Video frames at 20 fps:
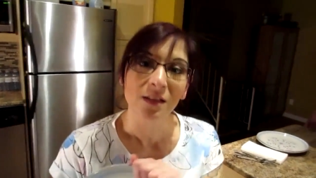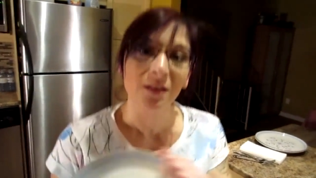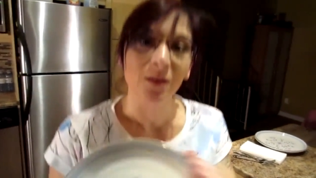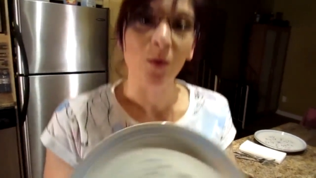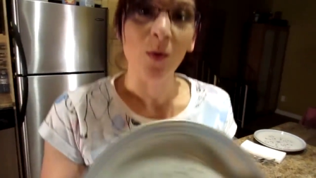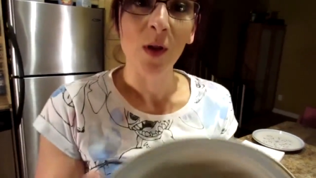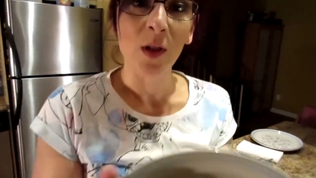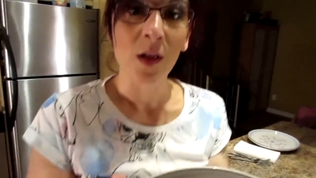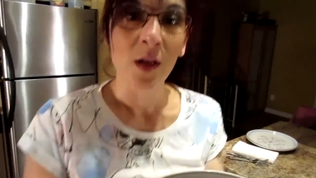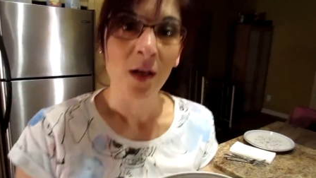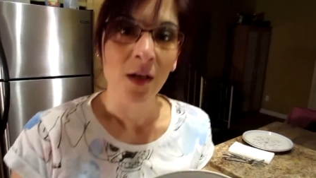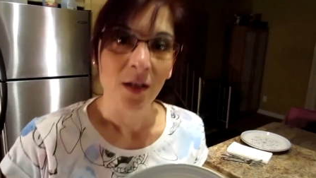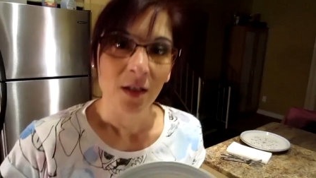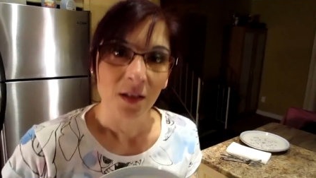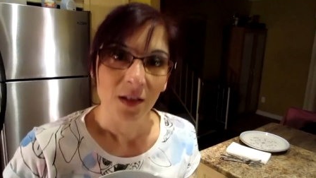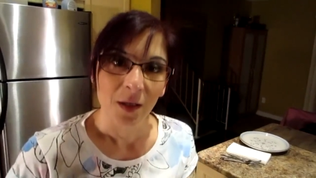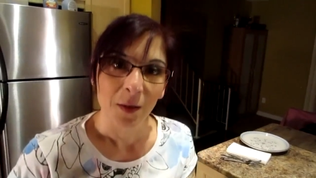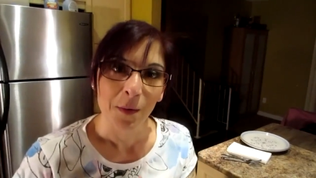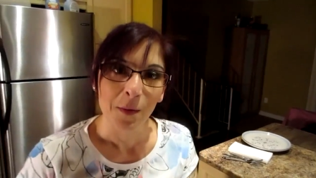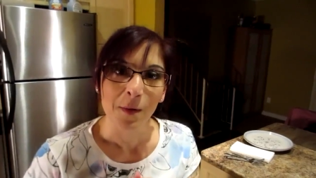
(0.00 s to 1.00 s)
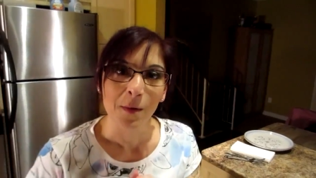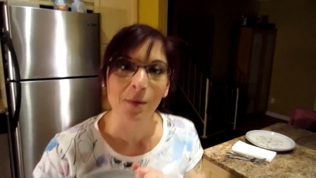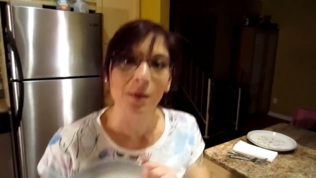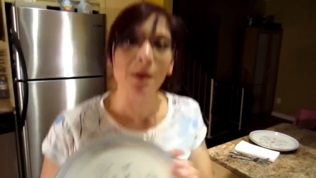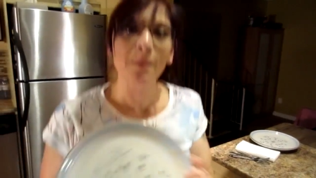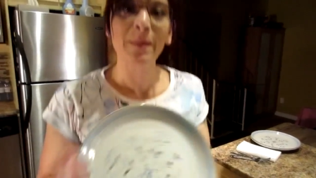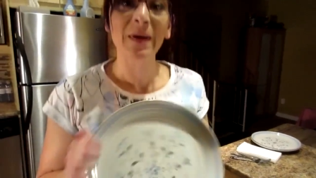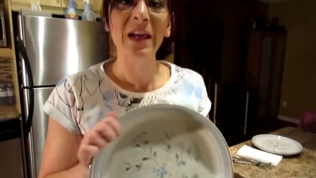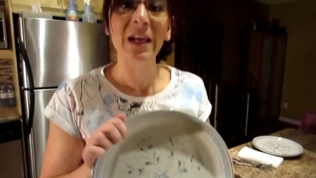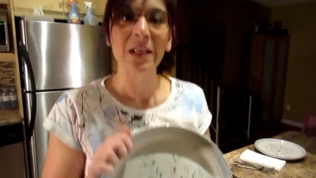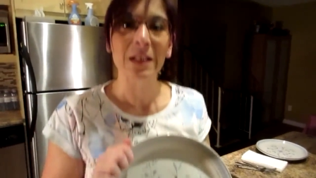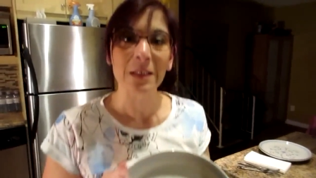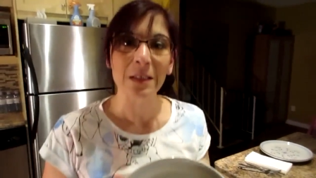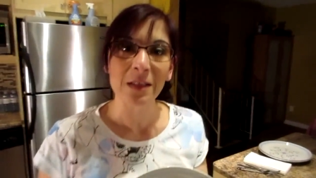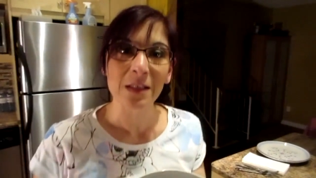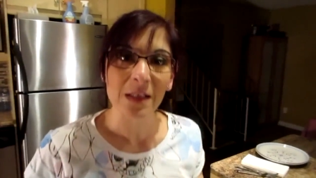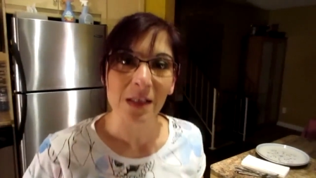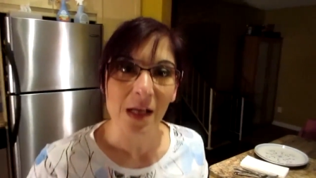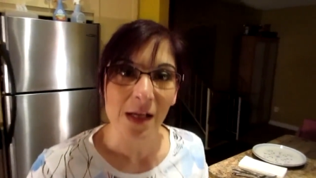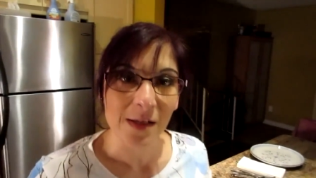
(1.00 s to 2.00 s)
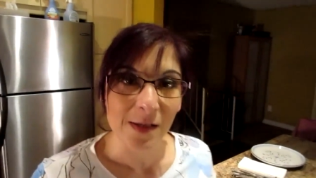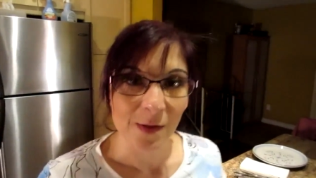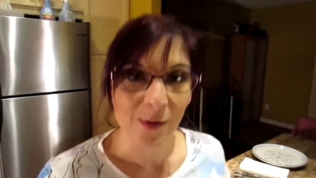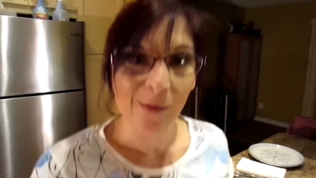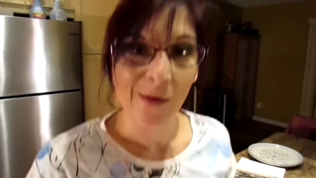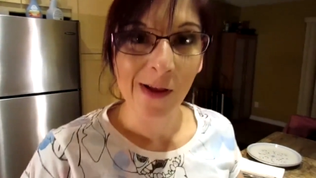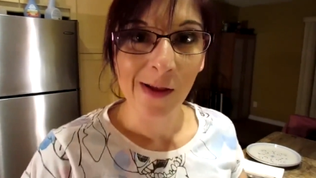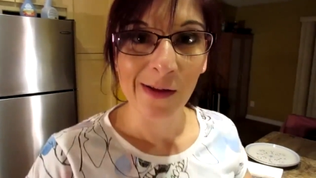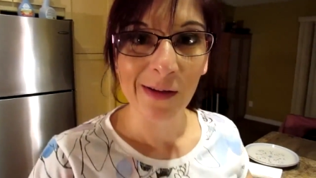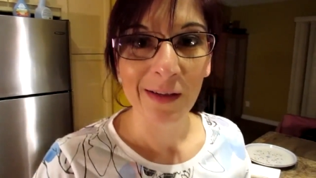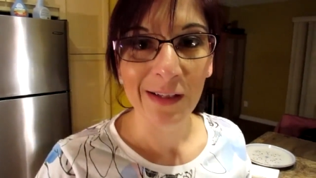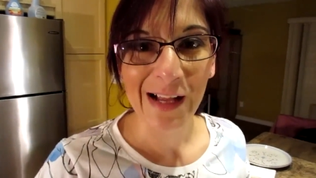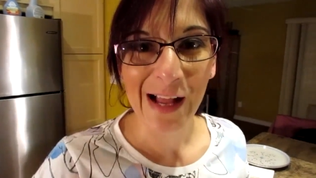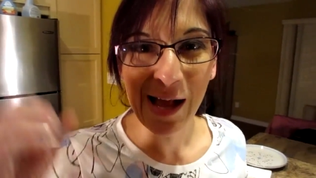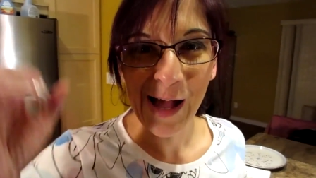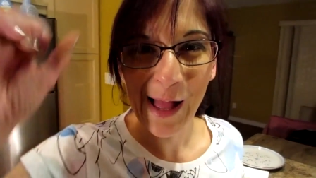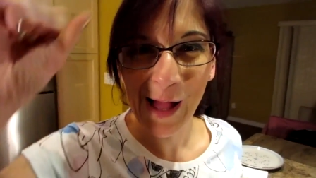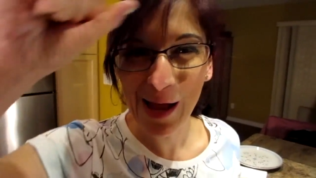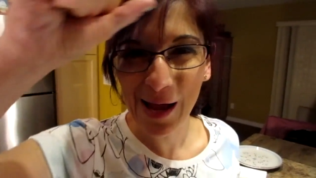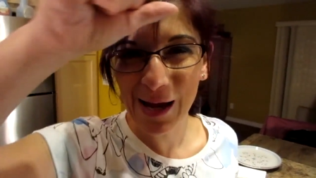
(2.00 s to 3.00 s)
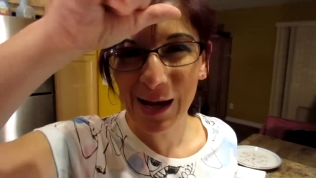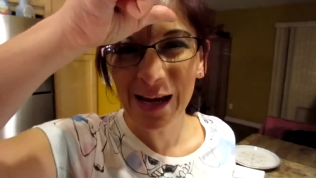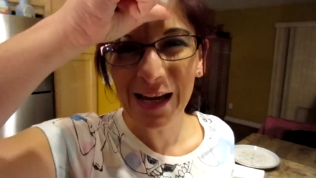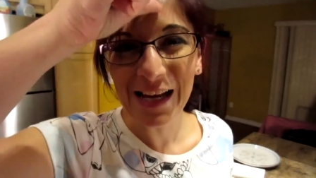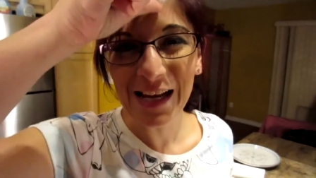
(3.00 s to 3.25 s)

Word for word: store, to the pizza store. Hi,